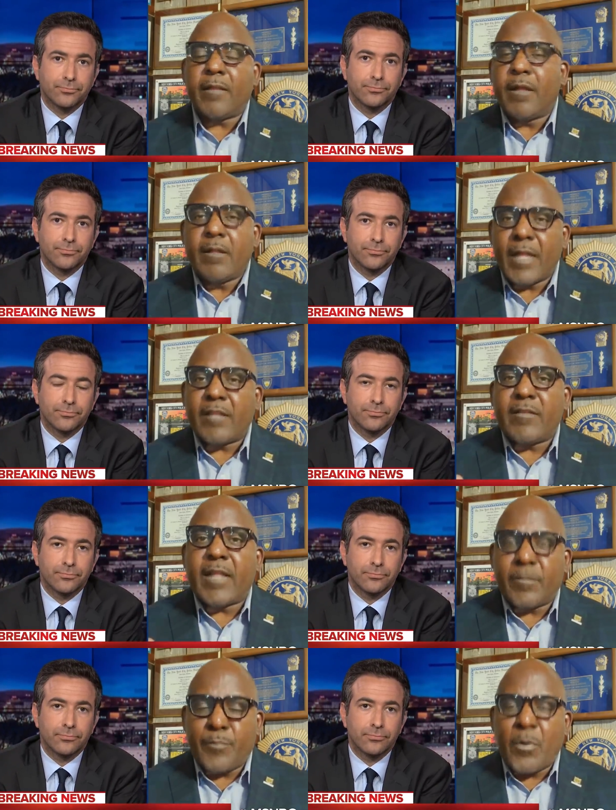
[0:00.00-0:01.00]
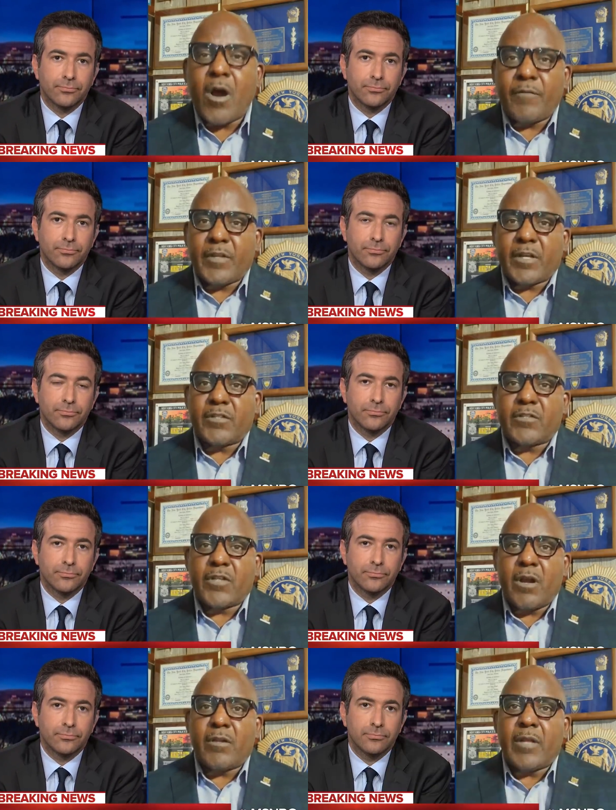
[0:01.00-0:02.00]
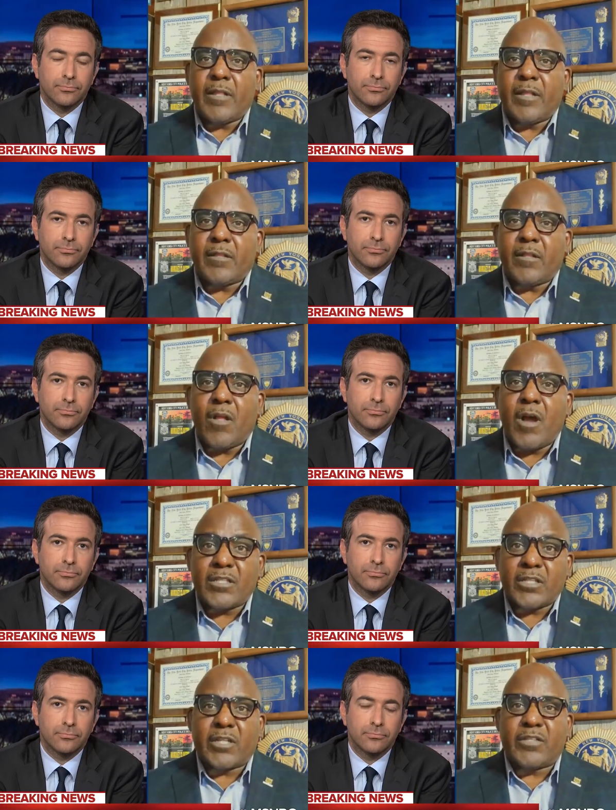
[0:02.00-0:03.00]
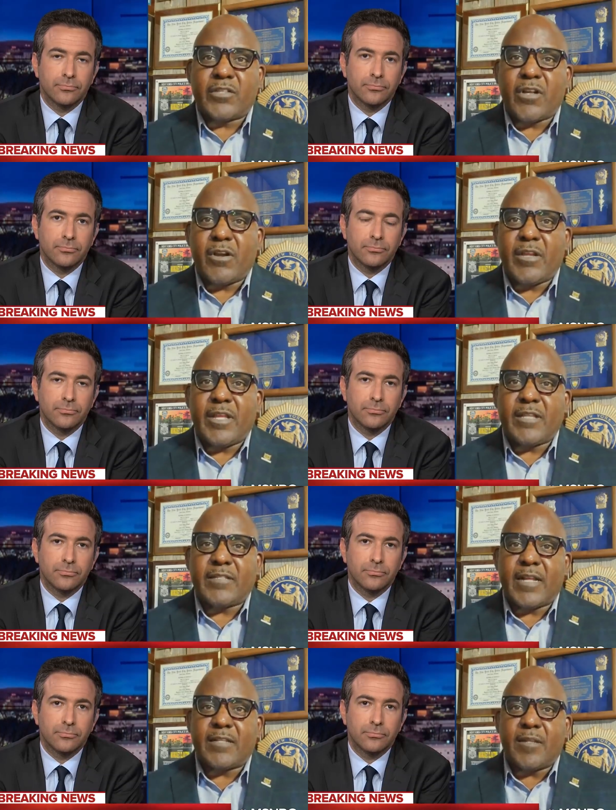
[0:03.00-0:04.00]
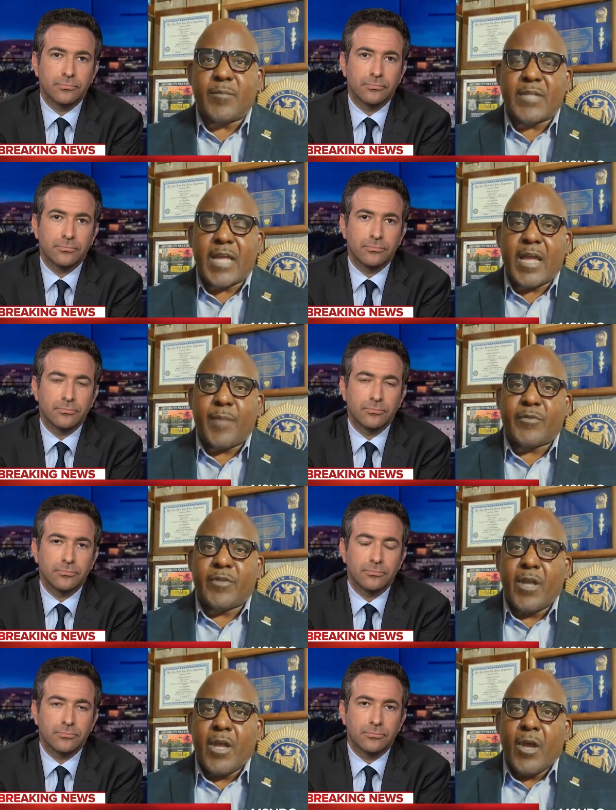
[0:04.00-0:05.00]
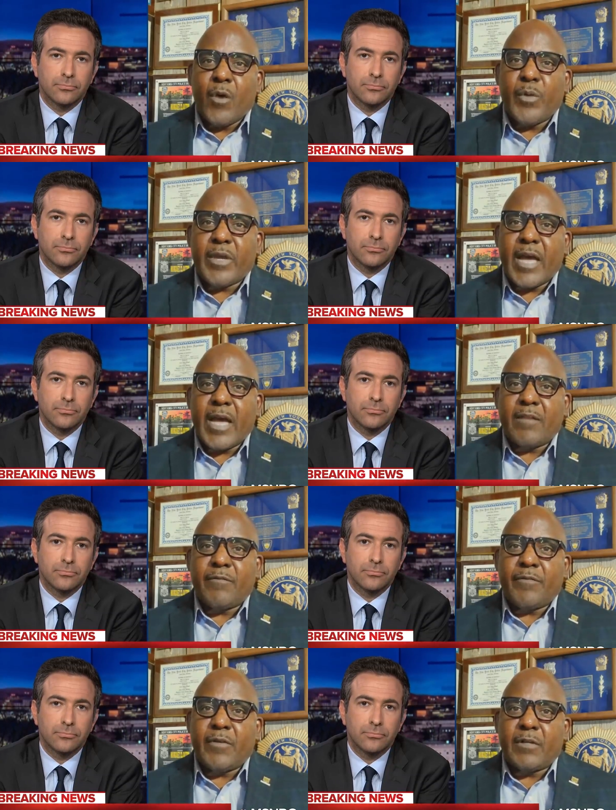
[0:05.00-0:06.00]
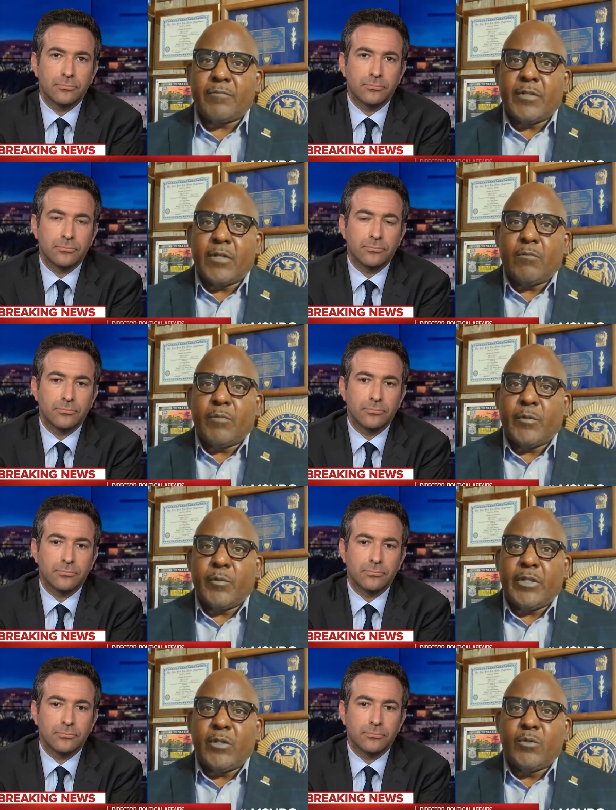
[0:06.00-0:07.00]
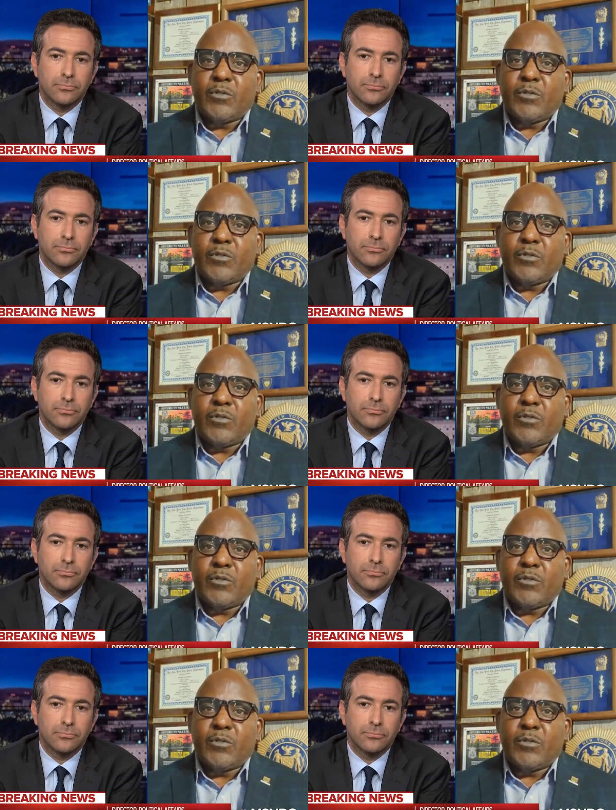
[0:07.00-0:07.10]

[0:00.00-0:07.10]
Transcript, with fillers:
Speaker 1: that that's part of the concern. And the, the larger concern is that sometimes we kind of uh, you know we, we, lose the